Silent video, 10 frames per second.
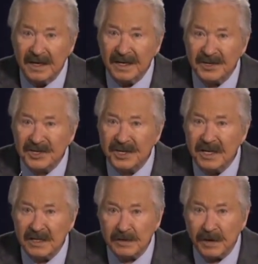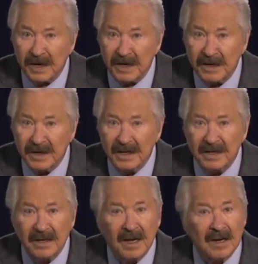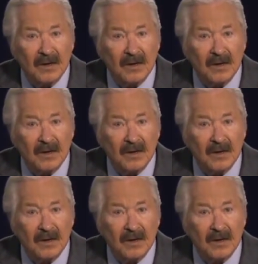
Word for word: In Satan's mind, not